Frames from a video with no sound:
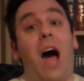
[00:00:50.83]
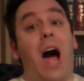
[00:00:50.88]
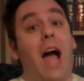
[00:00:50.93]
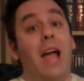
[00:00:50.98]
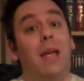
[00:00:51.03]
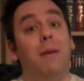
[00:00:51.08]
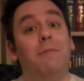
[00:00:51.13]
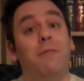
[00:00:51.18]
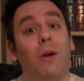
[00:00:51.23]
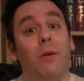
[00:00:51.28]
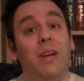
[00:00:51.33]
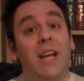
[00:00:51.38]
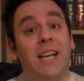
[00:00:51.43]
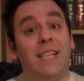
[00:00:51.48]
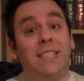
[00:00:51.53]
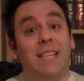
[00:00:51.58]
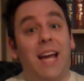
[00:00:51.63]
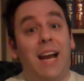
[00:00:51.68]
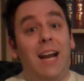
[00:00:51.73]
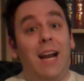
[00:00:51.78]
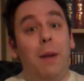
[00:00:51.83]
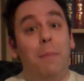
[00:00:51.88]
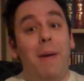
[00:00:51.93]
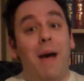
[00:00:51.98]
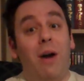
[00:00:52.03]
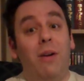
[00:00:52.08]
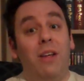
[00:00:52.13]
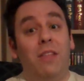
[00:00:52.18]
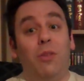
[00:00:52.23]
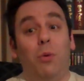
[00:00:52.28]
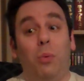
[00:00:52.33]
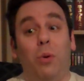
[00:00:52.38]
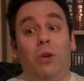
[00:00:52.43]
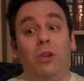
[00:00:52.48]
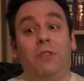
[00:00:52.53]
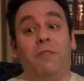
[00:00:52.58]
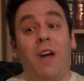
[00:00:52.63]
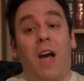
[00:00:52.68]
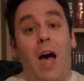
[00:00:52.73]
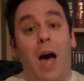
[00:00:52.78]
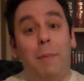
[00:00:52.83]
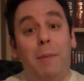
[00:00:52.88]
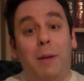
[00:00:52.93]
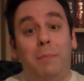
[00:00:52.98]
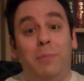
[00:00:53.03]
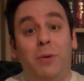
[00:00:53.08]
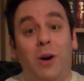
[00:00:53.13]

I am very excited about in the world of comic